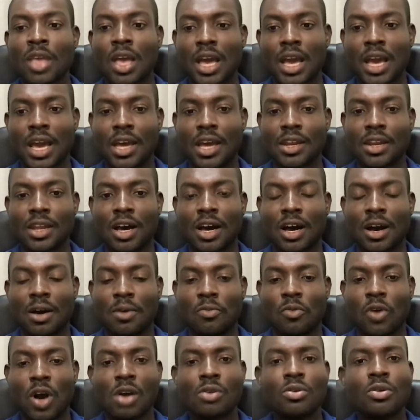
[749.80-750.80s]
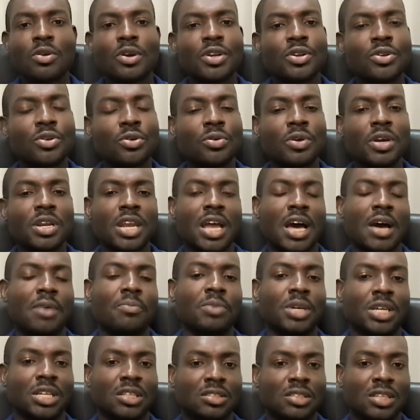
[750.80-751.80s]
And while we were doing that
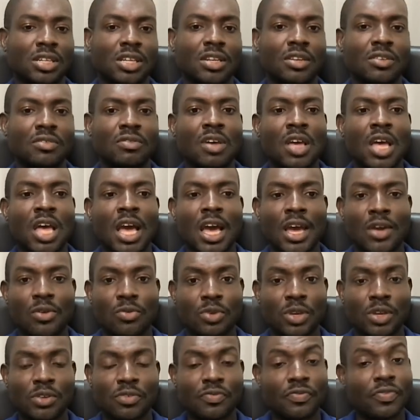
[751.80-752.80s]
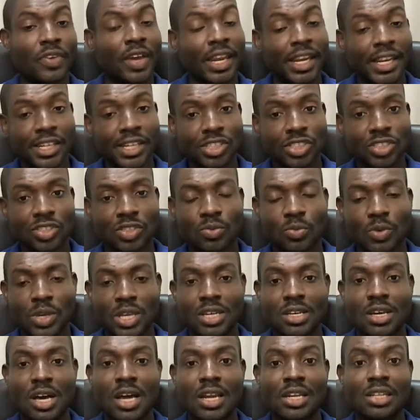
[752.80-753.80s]
meeting and we finished,
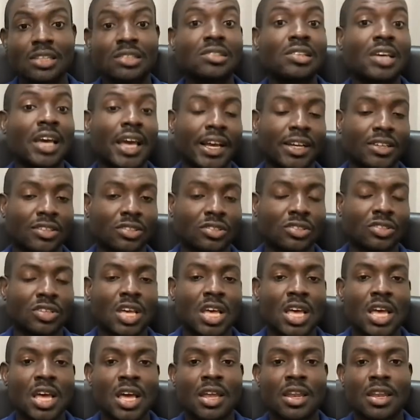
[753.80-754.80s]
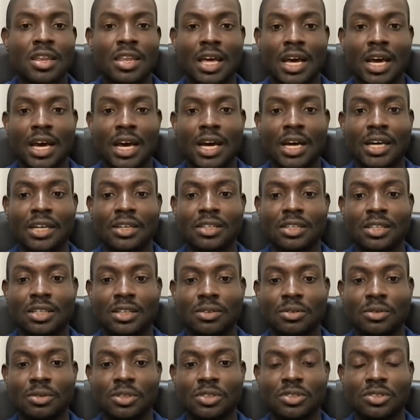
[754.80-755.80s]
we got a text that
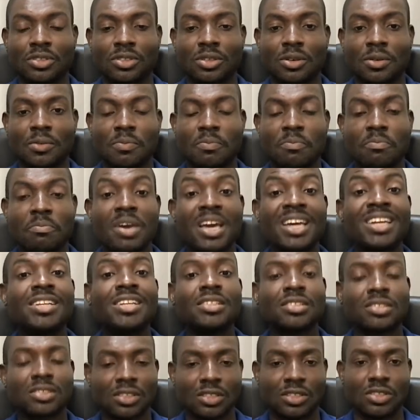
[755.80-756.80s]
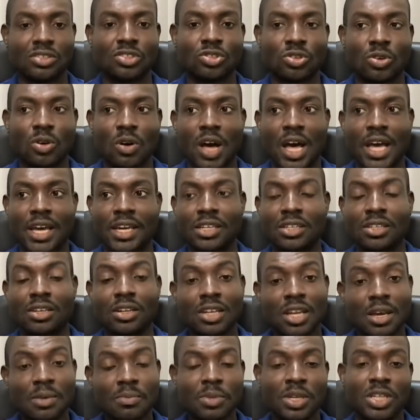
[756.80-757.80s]
there was some medicine. So I had
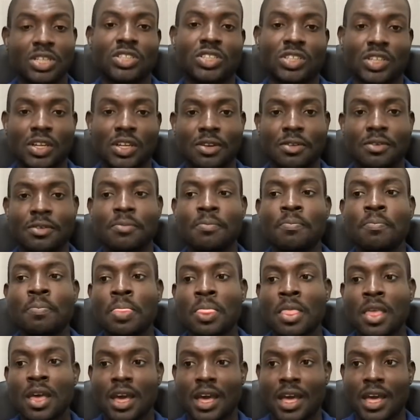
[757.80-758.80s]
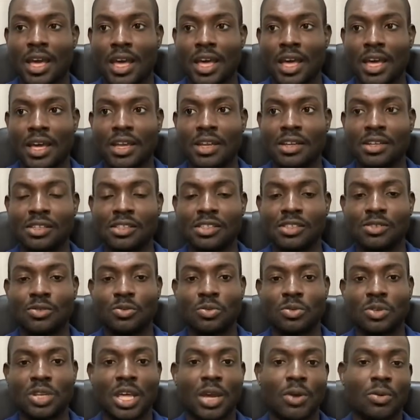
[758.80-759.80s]
done a mission, and
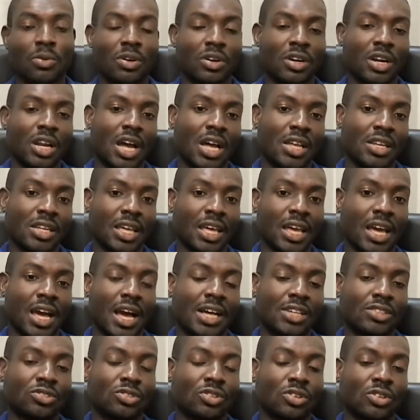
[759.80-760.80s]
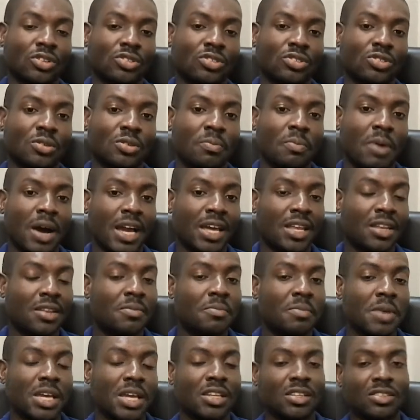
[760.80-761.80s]
they asked us to buy the
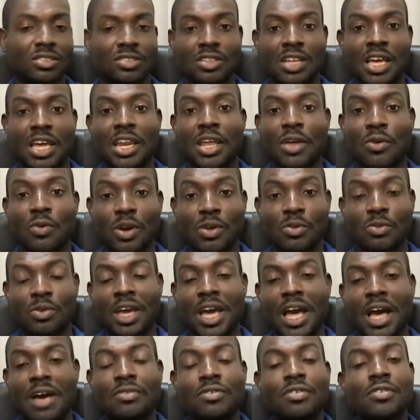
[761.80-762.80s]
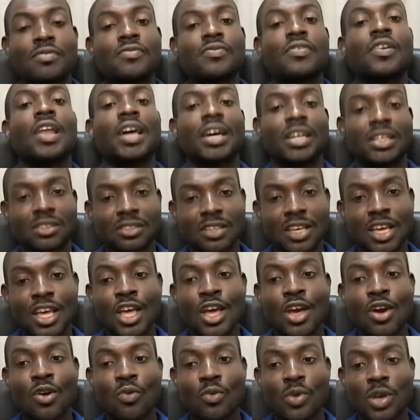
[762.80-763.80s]
medicine, and then when we have a flight,
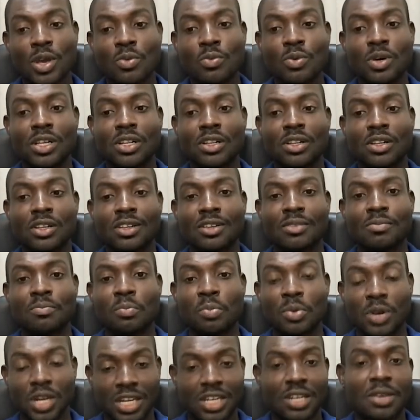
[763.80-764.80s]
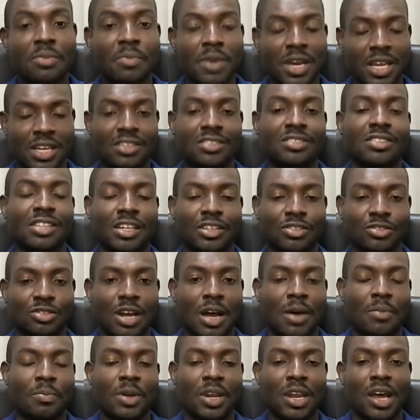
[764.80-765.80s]
we will bring the medicine and
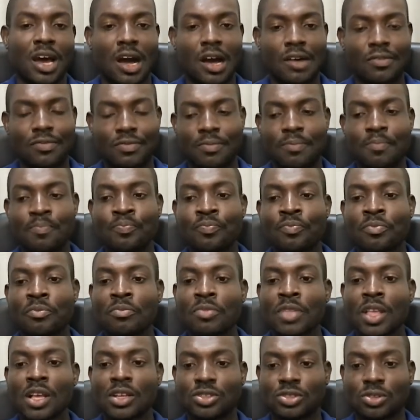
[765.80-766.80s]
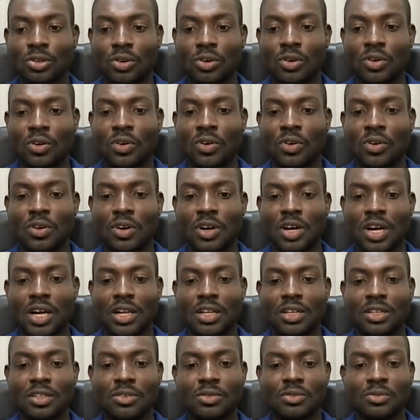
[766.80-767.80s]
drop it off.
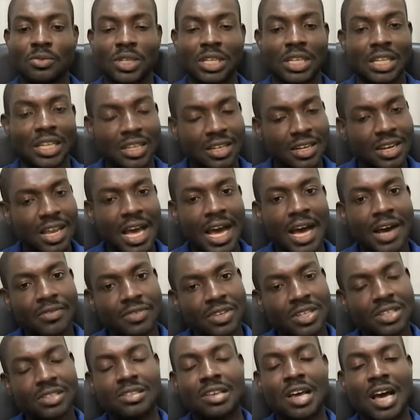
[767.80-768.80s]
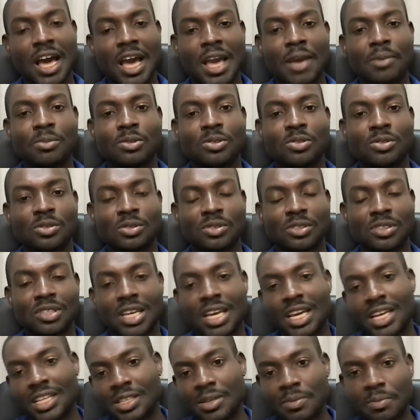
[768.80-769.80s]
So we didn't have the time to
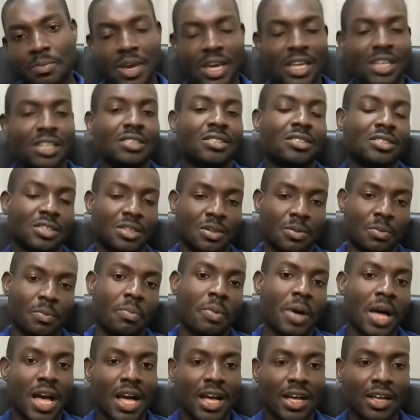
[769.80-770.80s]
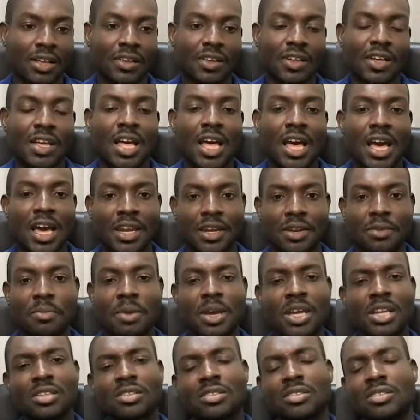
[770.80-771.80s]
take the medicine back, and the
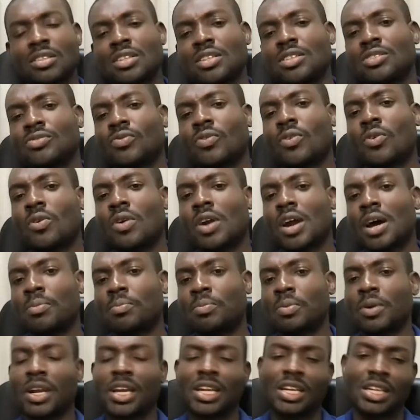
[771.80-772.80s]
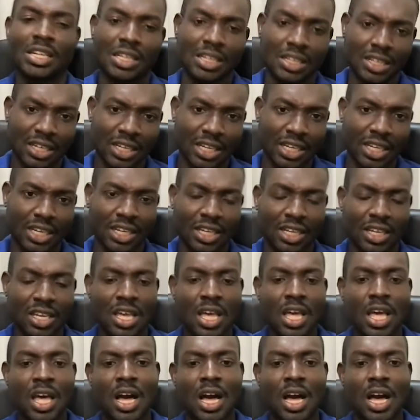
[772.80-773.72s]
medicine is for a pregnant lady.